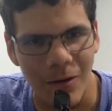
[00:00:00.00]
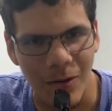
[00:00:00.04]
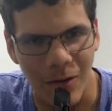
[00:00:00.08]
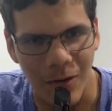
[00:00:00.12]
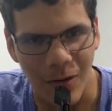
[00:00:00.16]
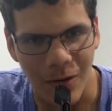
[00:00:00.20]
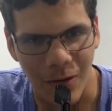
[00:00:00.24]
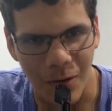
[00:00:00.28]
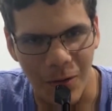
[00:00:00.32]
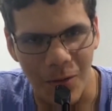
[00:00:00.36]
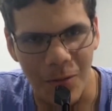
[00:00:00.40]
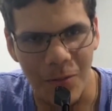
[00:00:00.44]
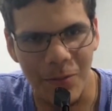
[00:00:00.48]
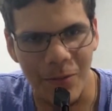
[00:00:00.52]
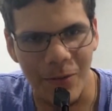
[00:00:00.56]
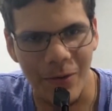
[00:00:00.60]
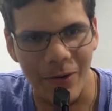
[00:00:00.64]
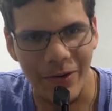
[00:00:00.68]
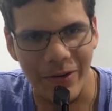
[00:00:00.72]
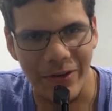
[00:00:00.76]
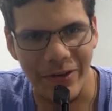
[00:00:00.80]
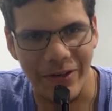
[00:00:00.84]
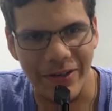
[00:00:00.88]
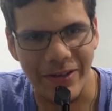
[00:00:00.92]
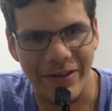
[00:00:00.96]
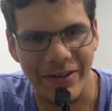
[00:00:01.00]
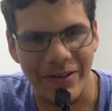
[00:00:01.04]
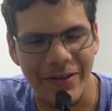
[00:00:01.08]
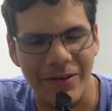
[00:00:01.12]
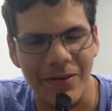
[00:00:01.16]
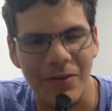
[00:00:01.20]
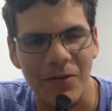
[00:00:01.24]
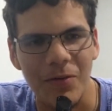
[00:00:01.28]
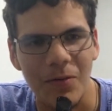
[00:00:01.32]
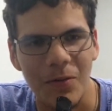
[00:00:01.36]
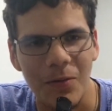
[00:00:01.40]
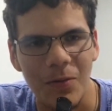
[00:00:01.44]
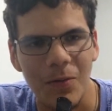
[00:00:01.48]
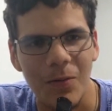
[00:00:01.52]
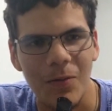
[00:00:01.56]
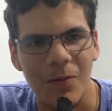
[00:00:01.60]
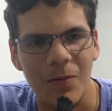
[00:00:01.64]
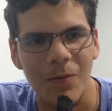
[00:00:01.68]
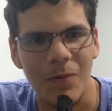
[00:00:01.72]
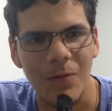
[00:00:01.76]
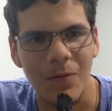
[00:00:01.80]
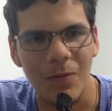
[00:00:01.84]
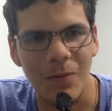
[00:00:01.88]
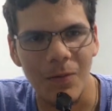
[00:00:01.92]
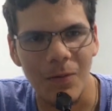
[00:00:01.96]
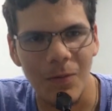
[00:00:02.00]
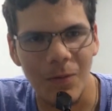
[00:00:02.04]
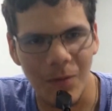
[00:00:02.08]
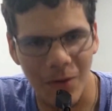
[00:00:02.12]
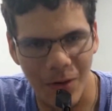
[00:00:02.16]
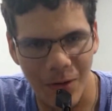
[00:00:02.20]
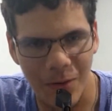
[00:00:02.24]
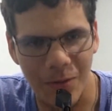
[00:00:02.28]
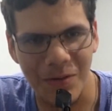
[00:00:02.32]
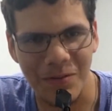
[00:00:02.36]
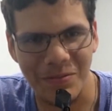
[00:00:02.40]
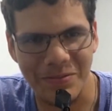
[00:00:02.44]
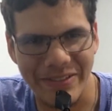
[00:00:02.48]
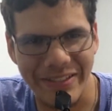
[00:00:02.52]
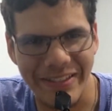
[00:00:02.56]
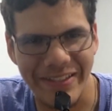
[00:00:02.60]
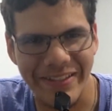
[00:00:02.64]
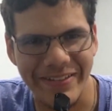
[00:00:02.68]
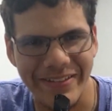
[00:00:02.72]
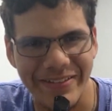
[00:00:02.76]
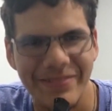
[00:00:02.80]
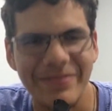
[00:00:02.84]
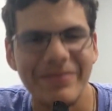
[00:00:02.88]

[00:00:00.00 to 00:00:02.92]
Oh boy, what a website.